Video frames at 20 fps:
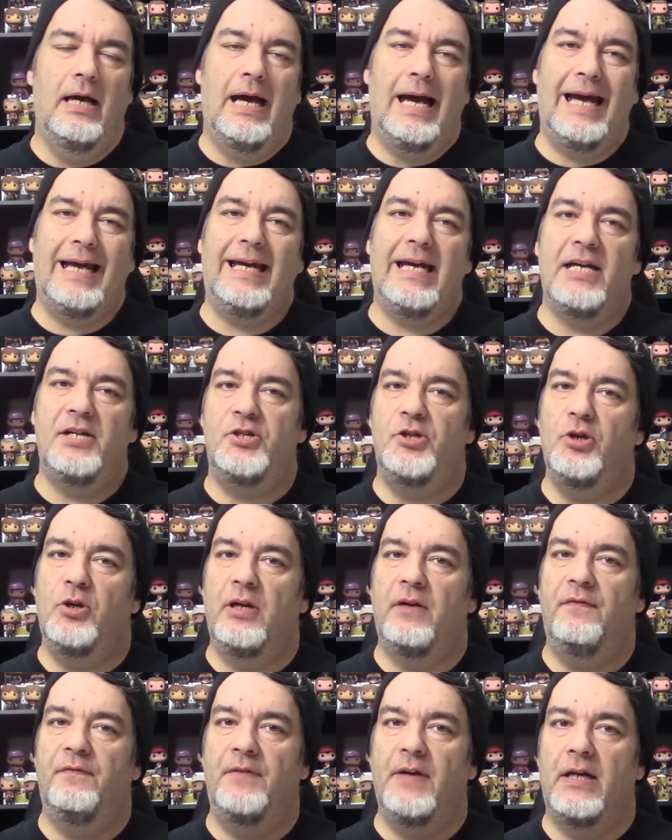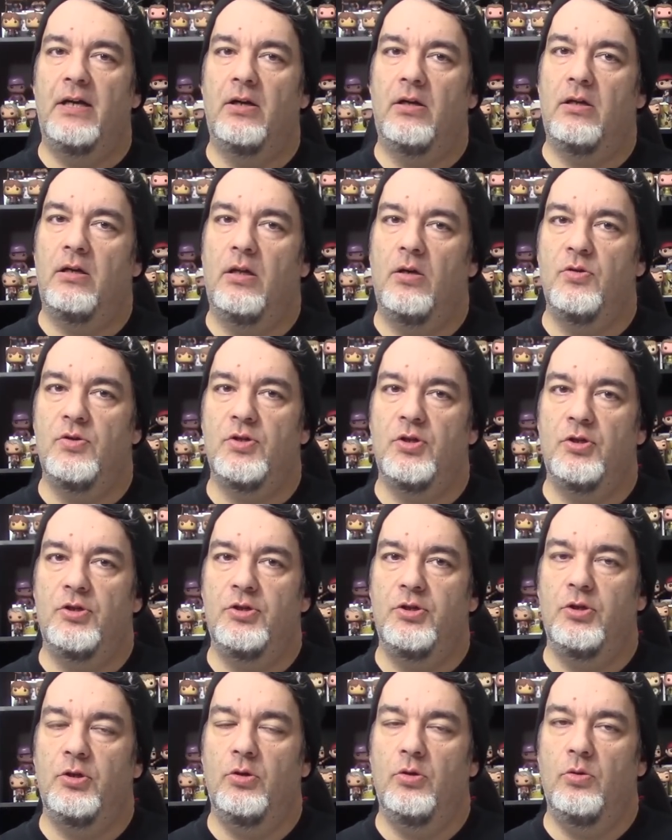I guess you could figure closer
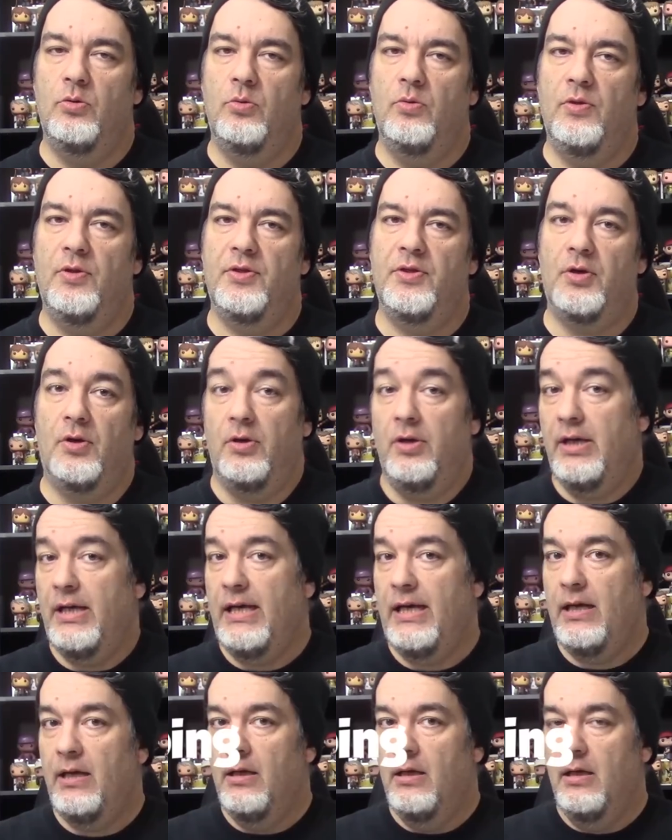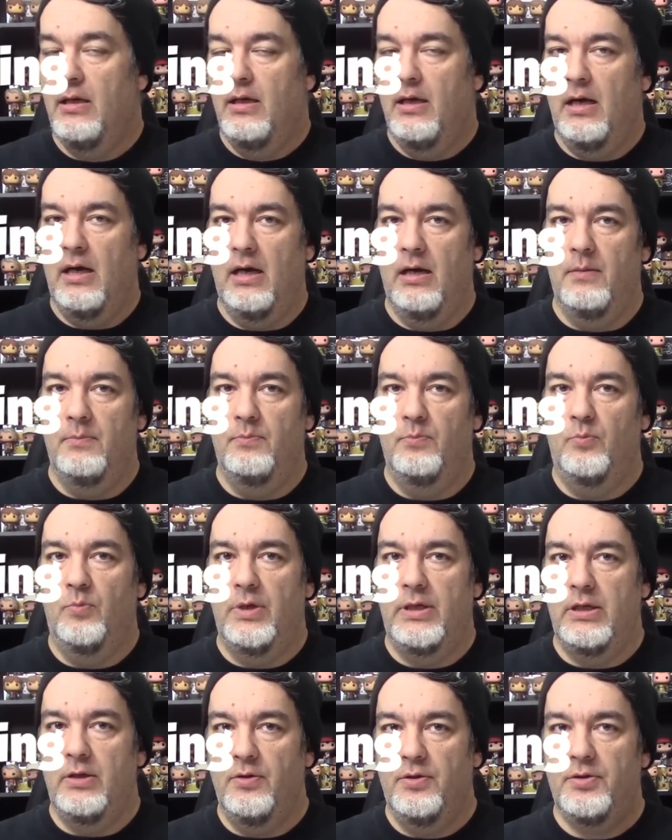to thirty dollars. Um,
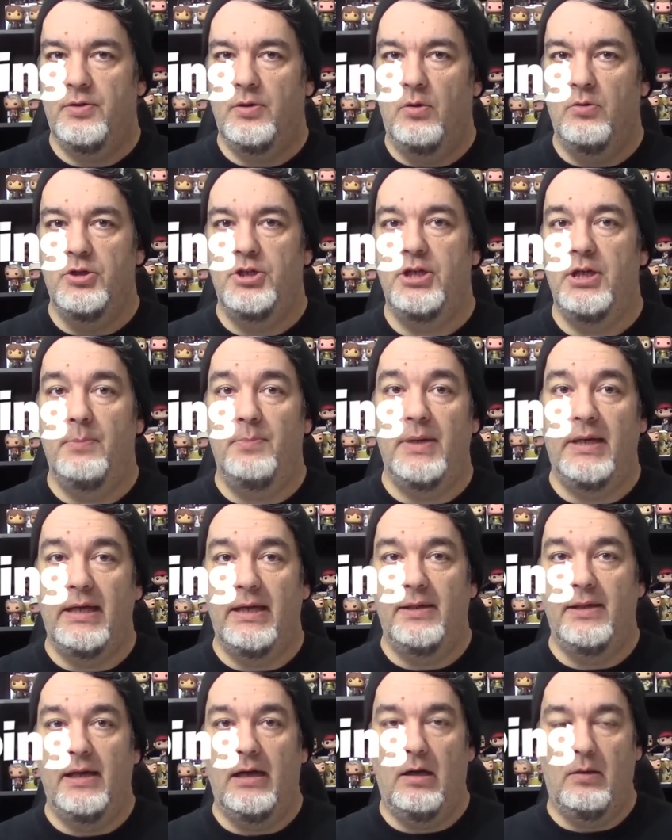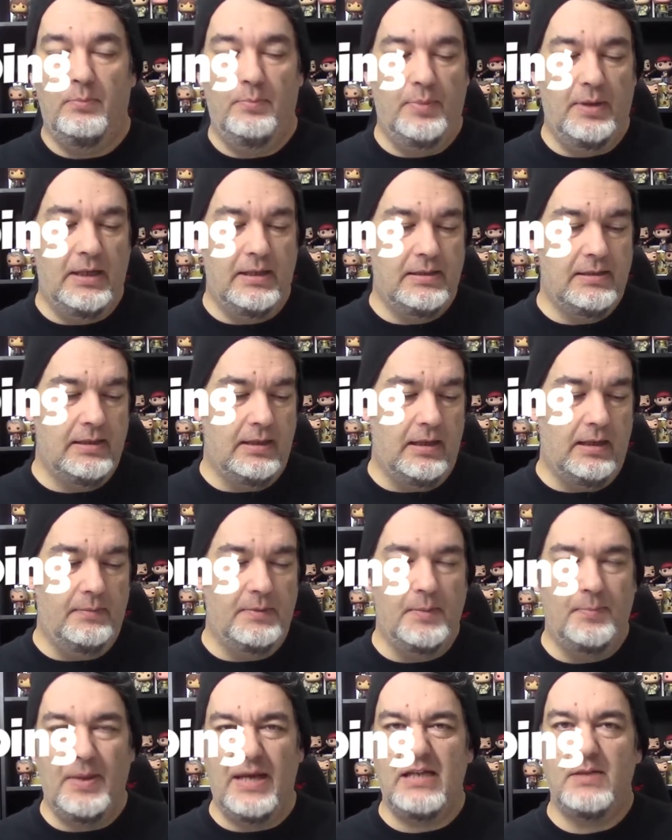when you throw shipping in there, but uh,
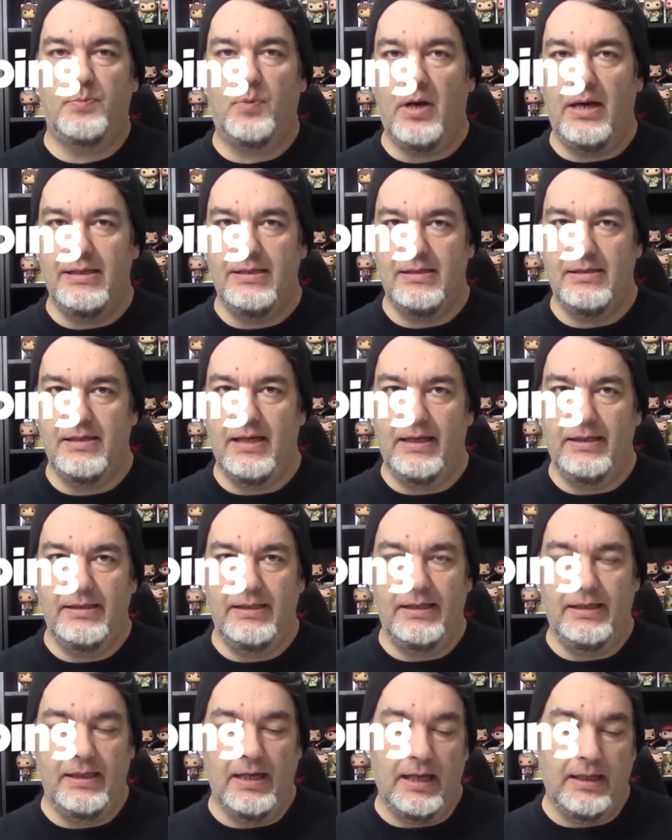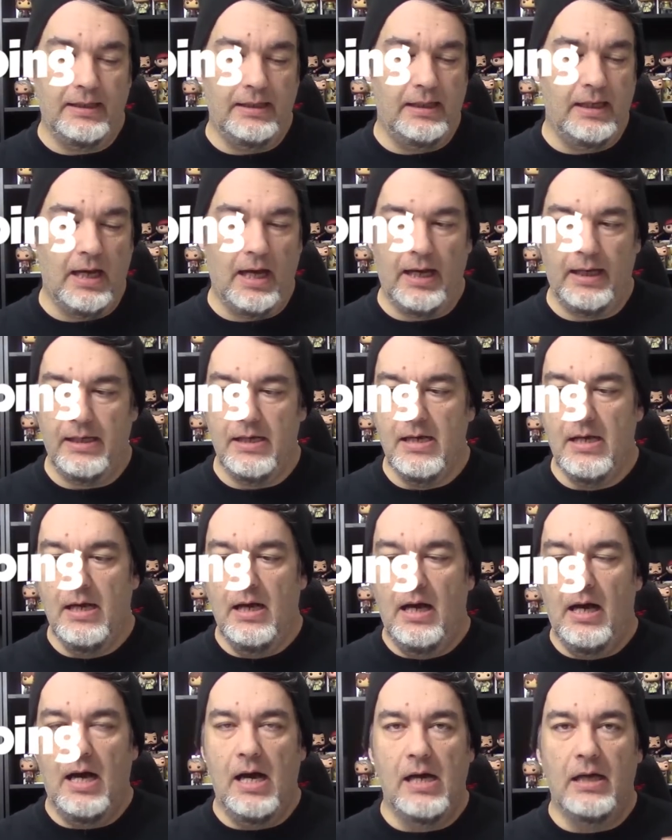the base price is nineteen ninety-nine.
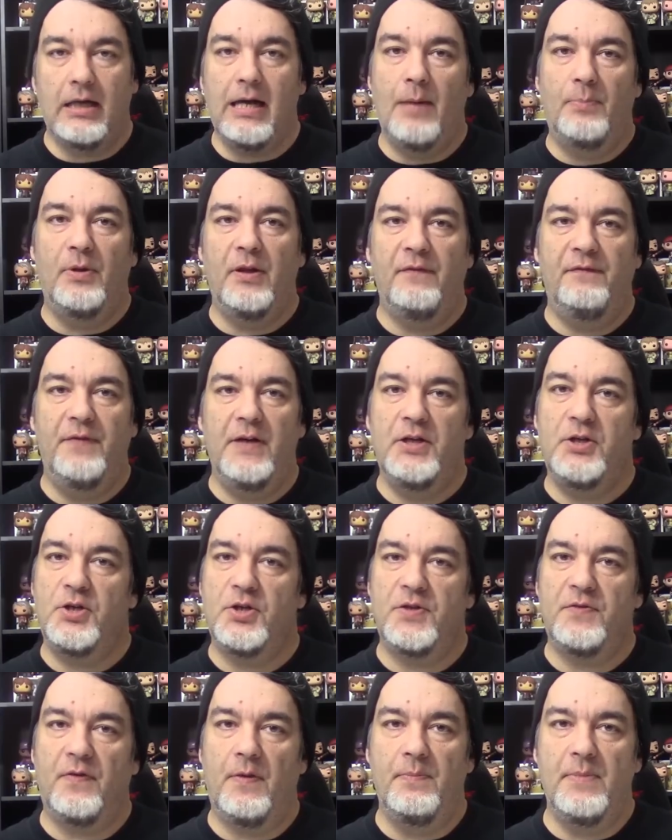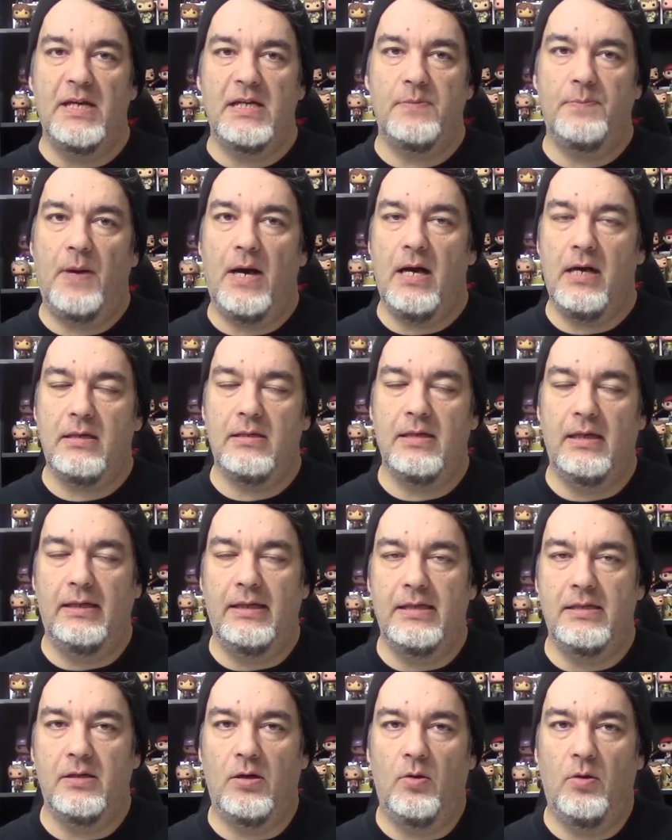Uh, a couple of features from this box, at
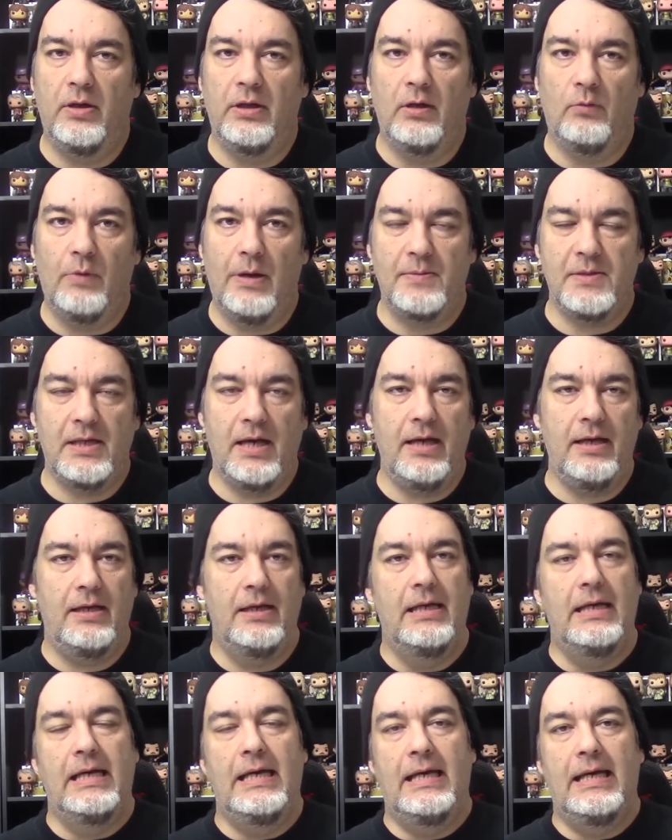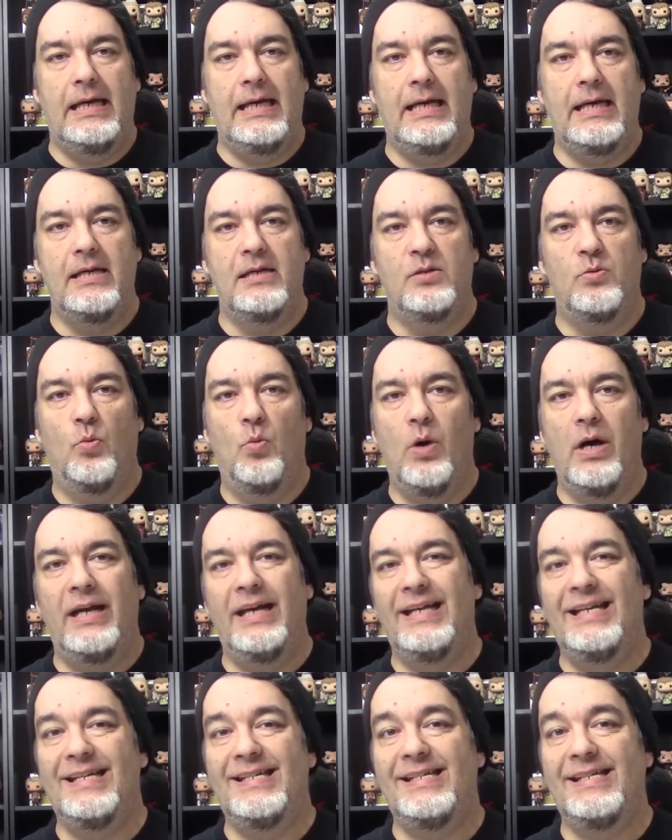least according to their website, is one
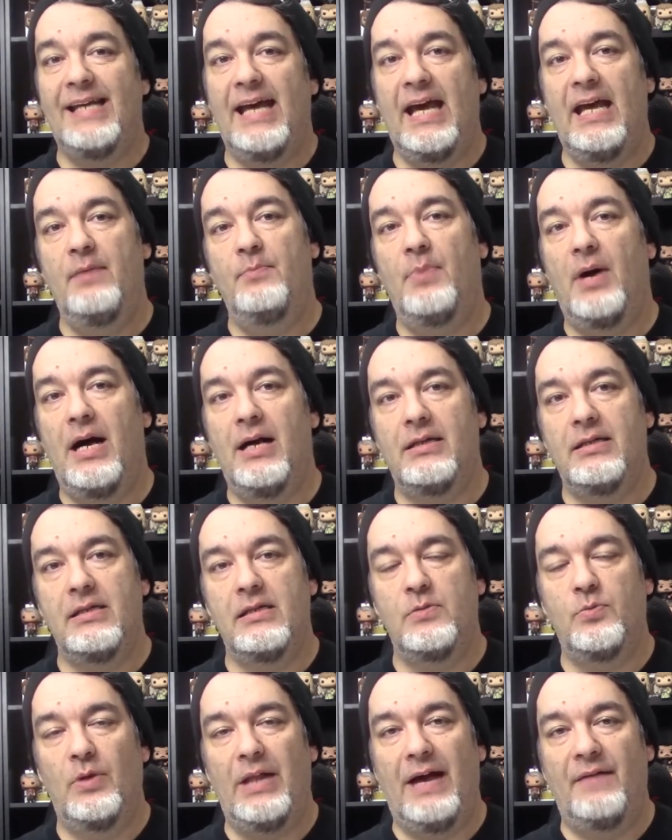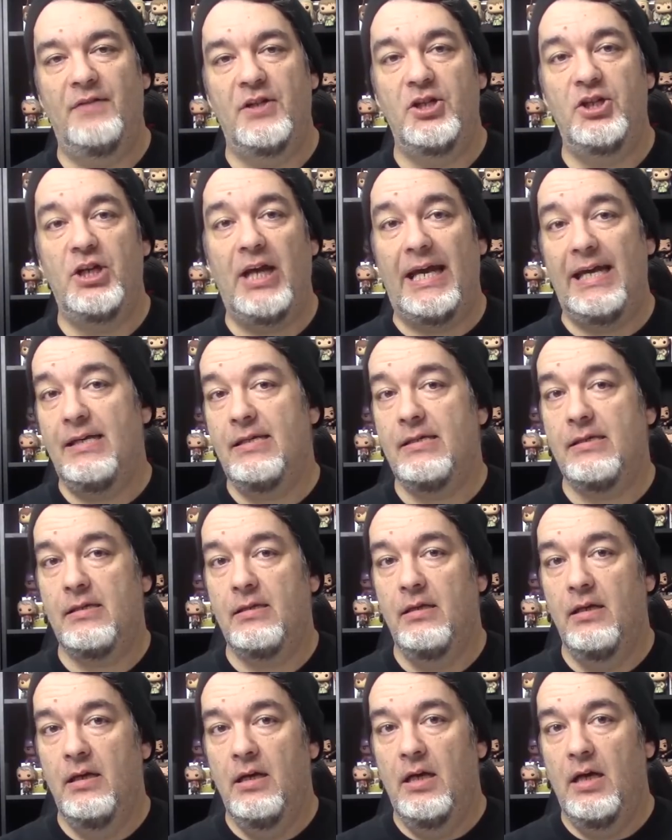in ten boxes will have a
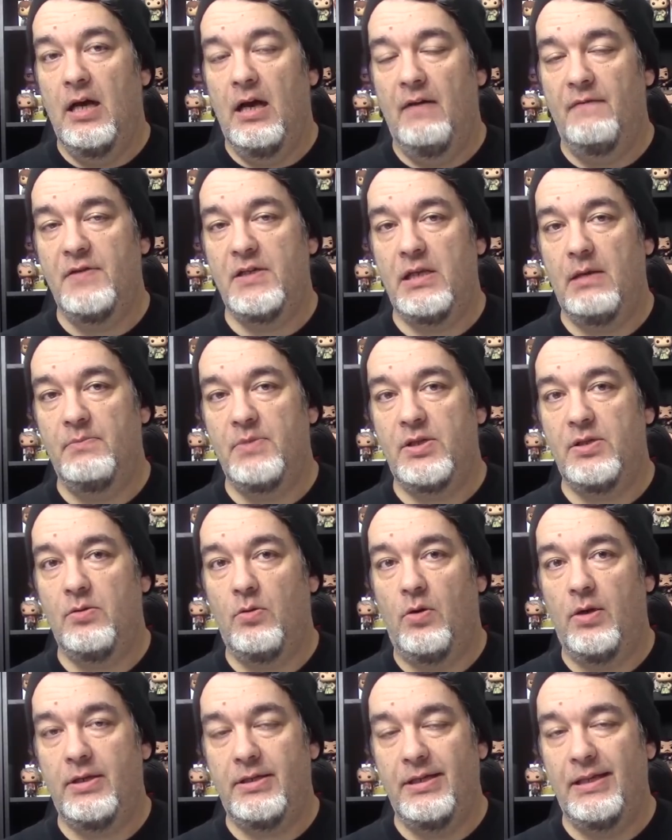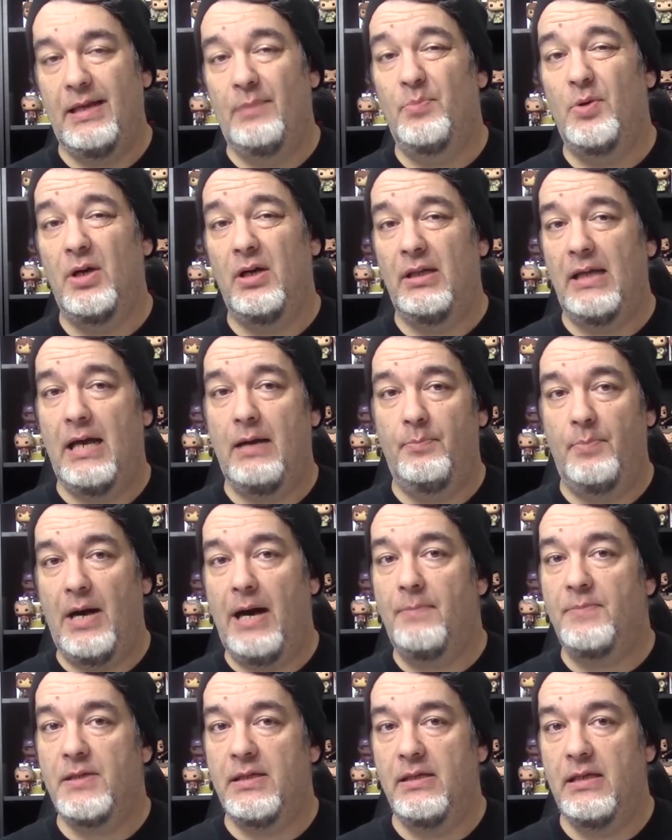chase of some sort. They put a lot of
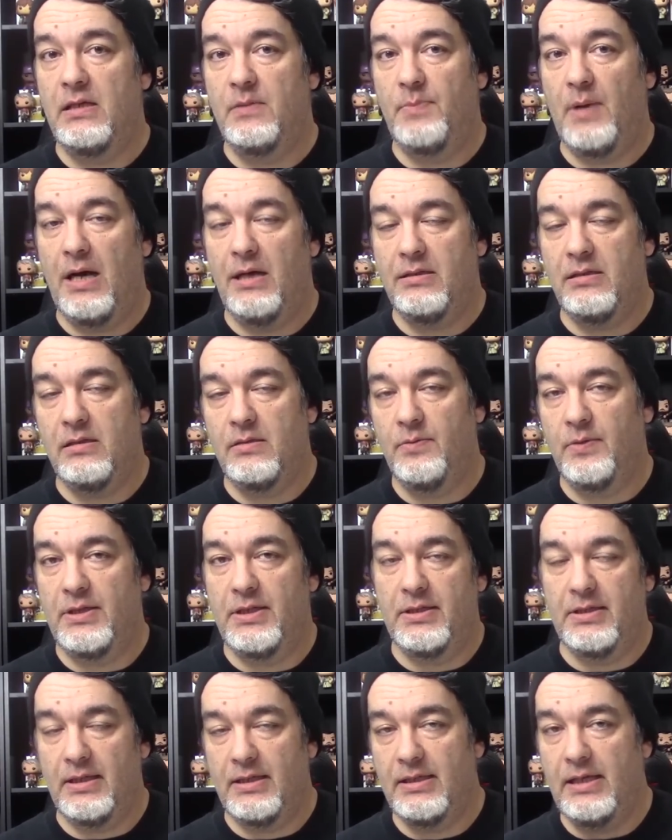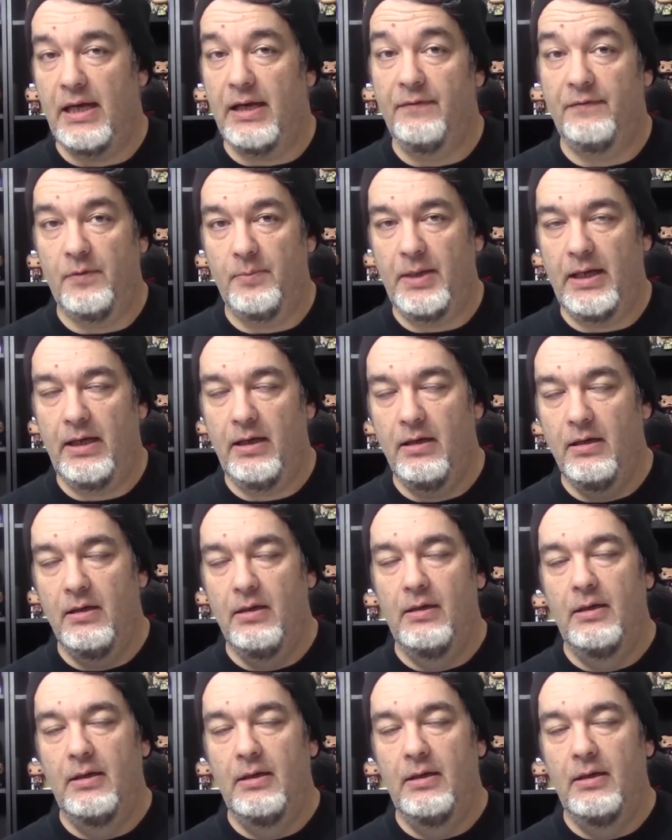pops in these boxes, which is exciting for me.